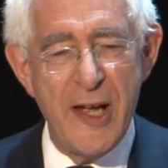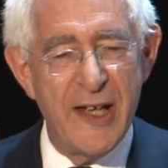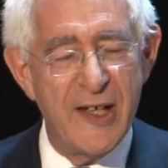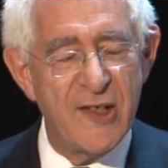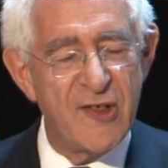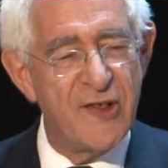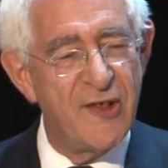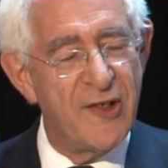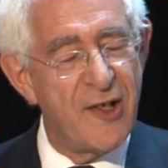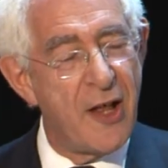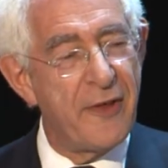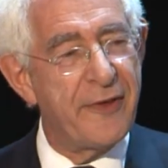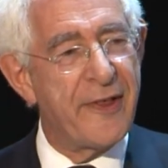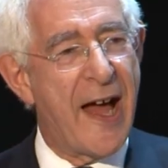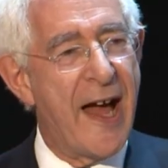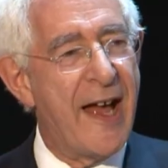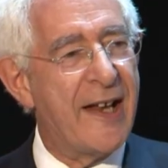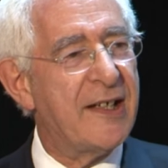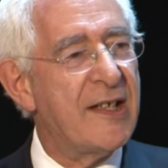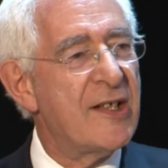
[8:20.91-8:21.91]
It's not
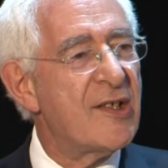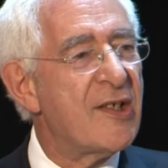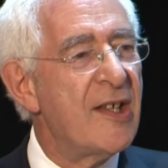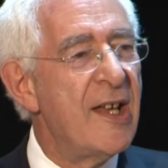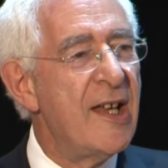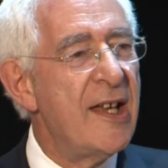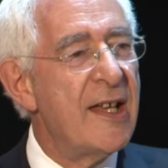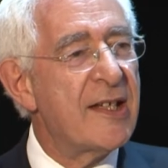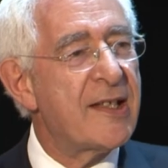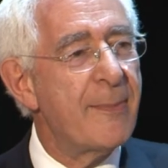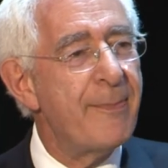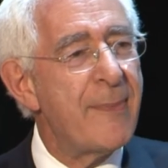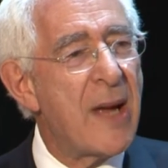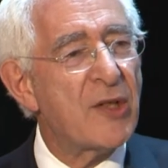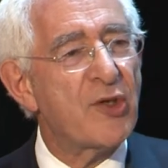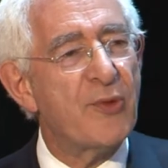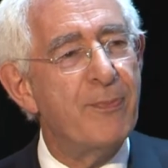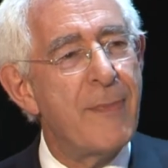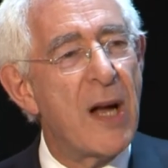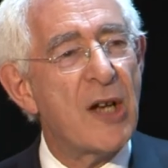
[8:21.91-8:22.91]
that. It's, it's a
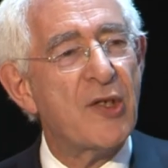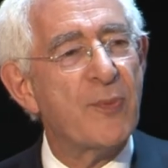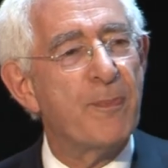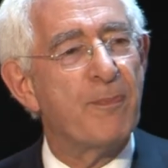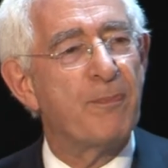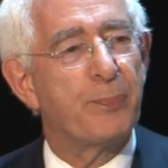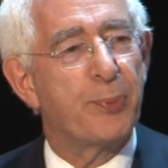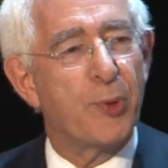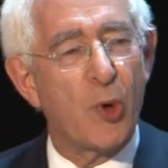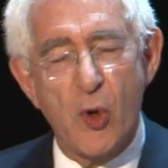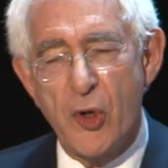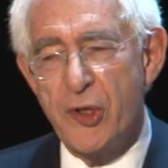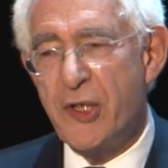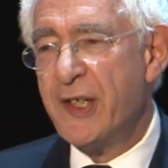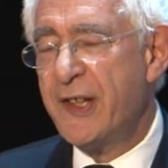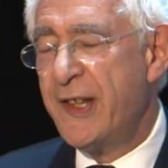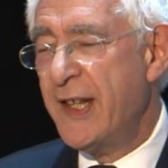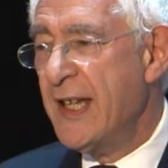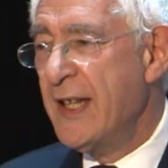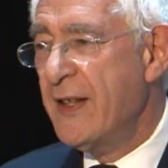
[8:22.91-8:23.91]
much, much broader
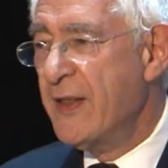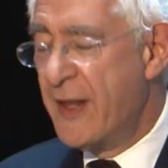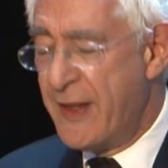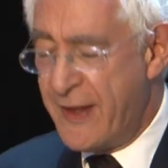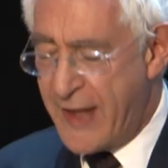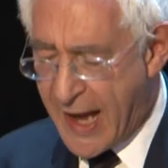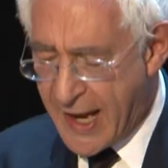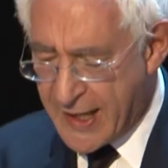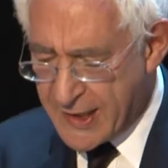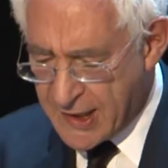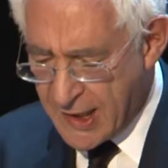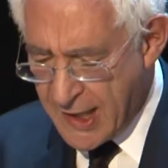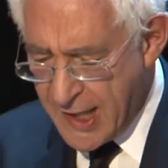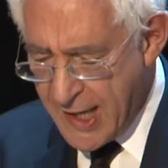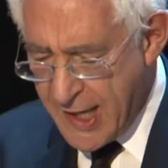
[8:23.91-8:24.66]
thing than that.